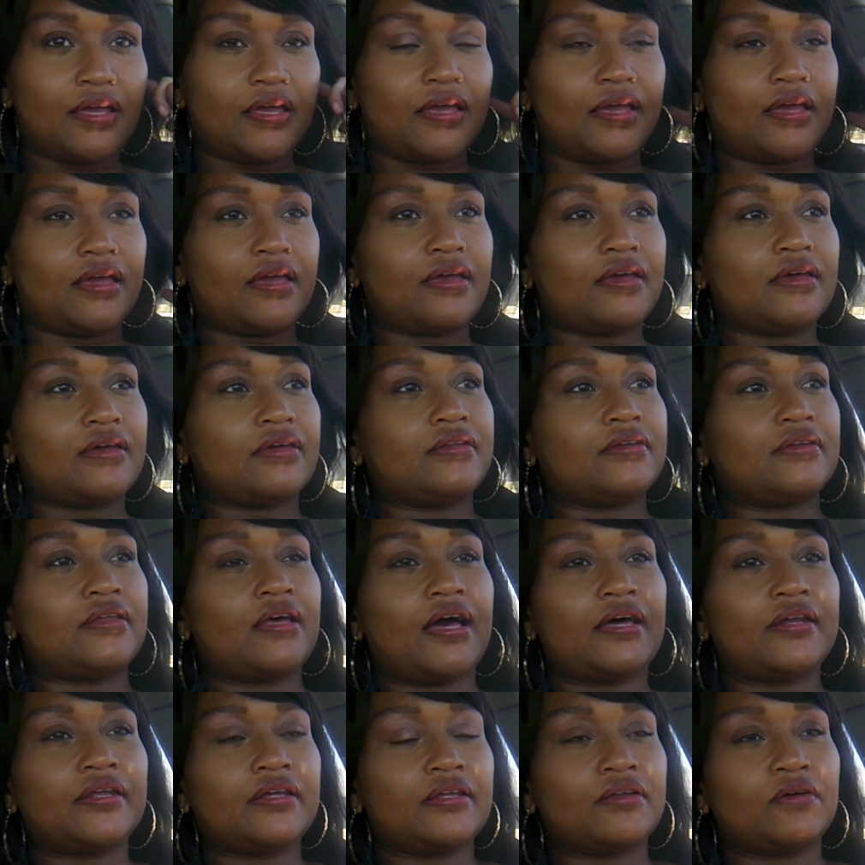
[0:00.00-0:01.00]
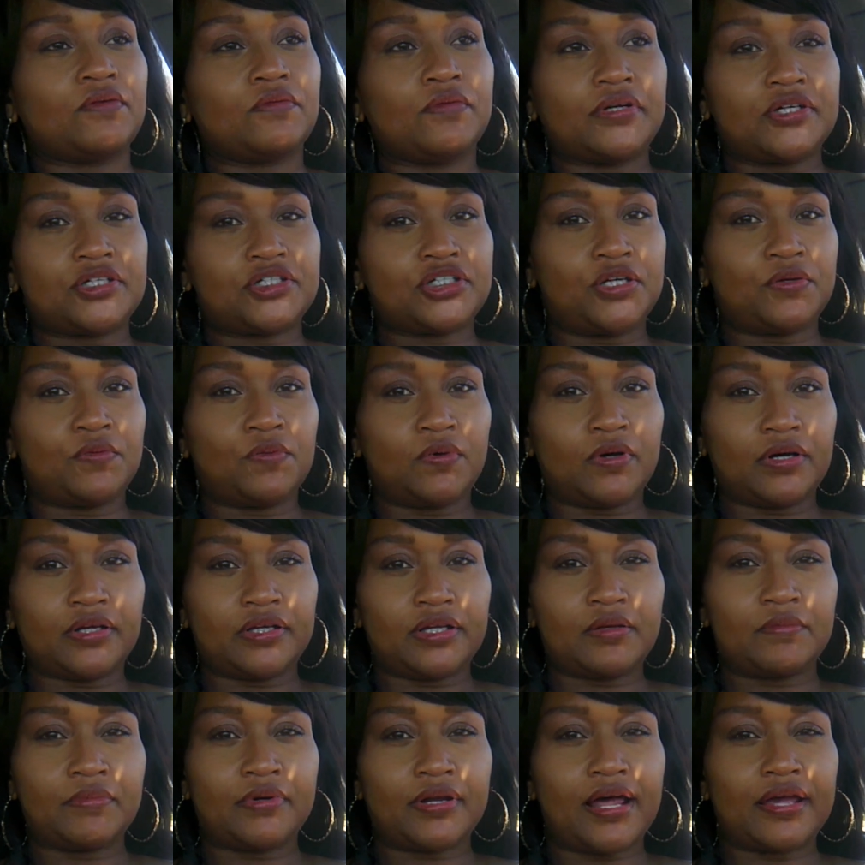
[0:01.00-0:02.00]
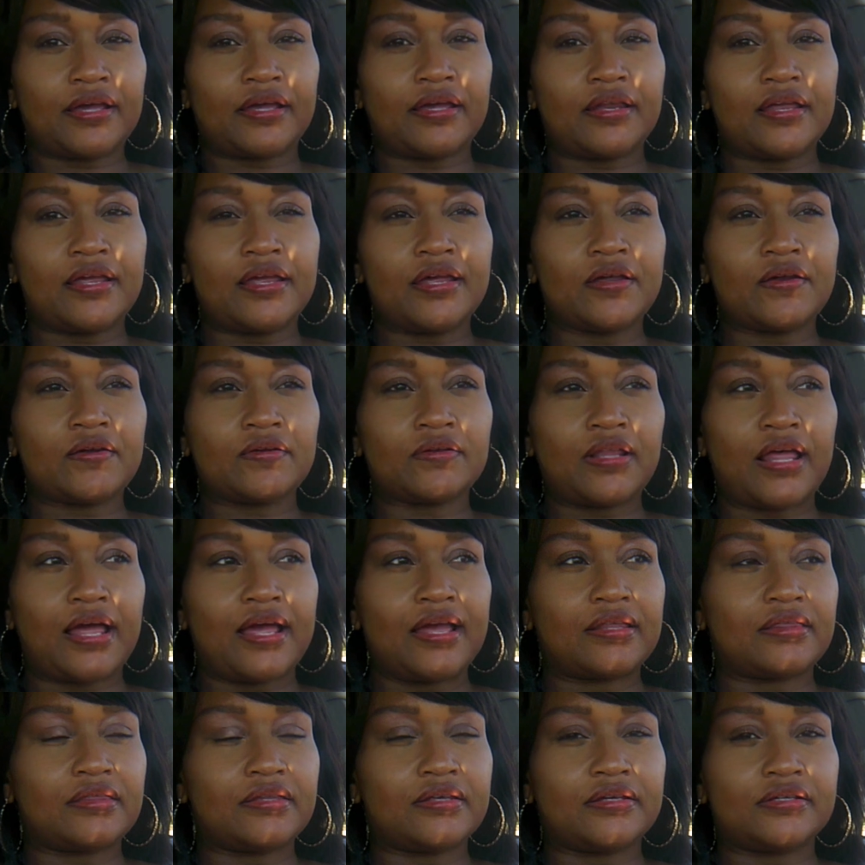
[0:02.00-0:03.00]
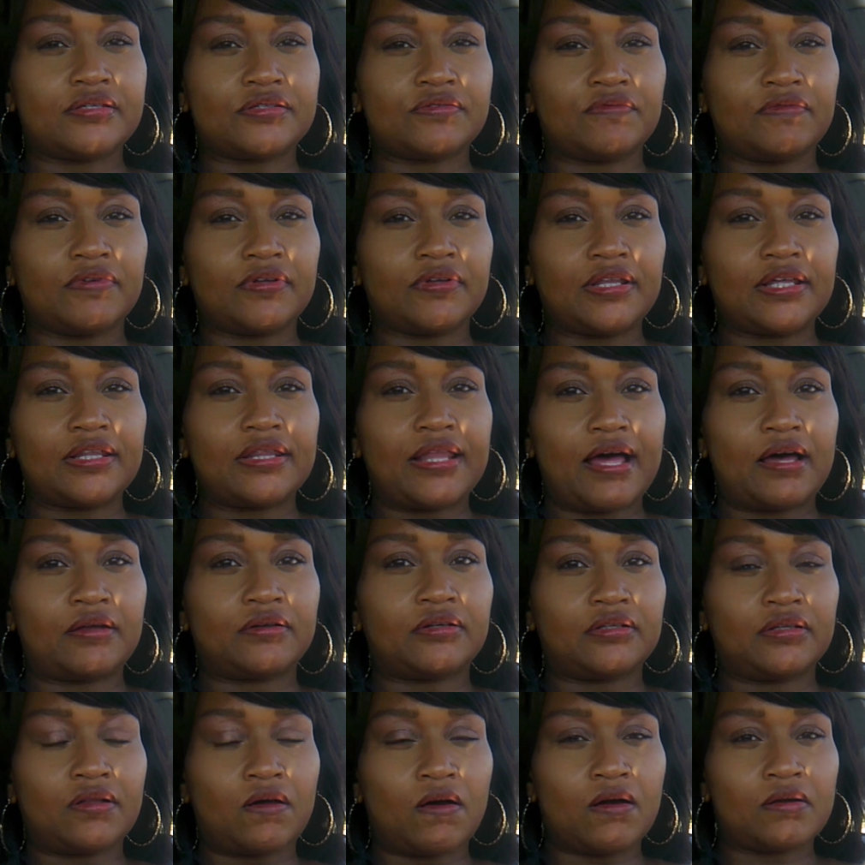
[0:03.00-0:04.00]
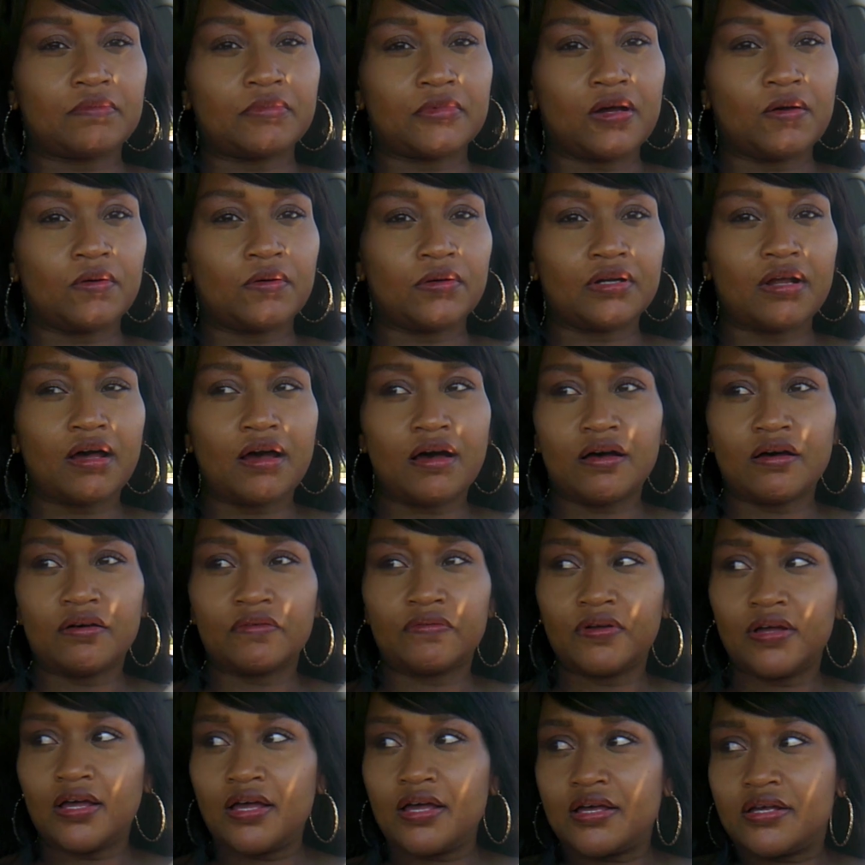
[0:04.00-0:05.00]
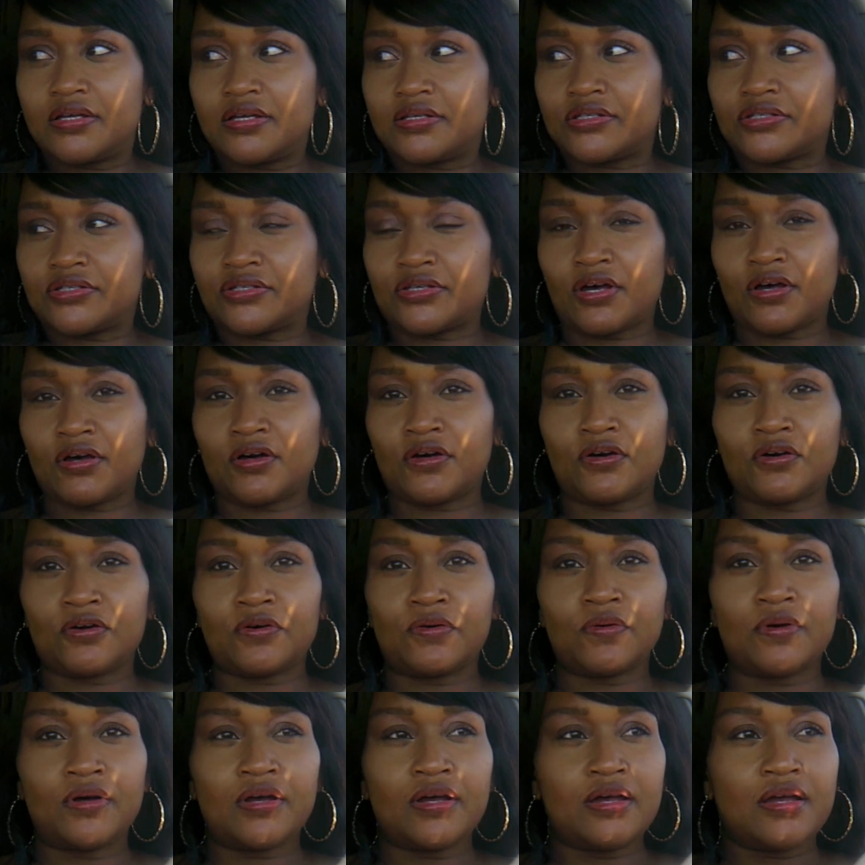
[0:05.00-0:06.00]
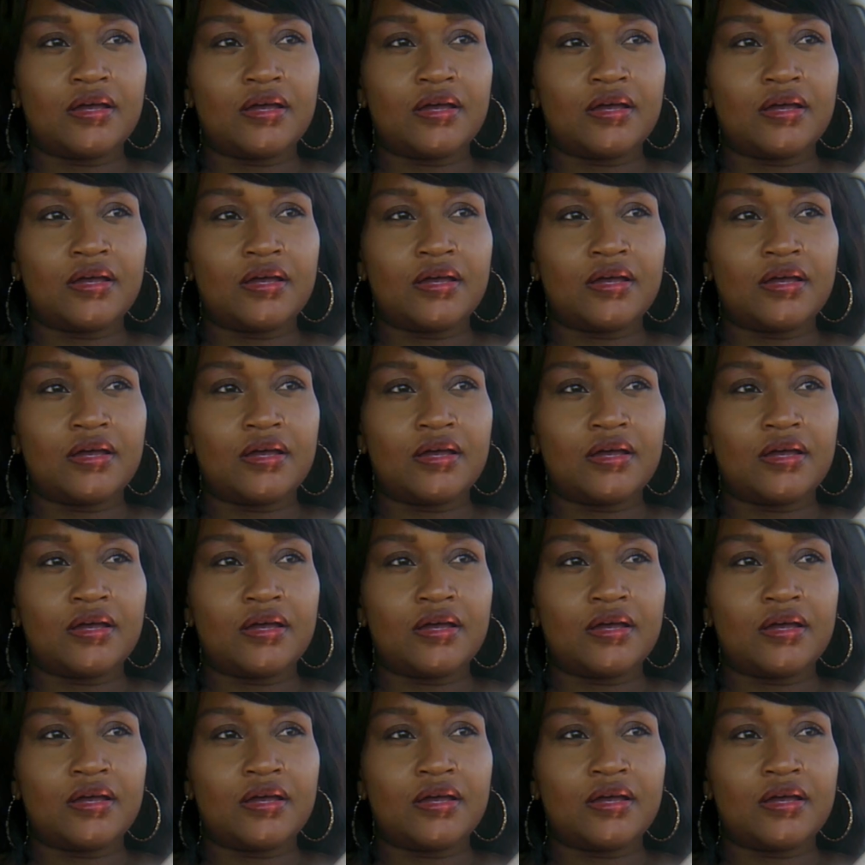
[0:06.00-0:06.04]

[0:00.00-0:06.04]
and I didn't know what she wanted, but I could hear like this really loud alarm going off. So,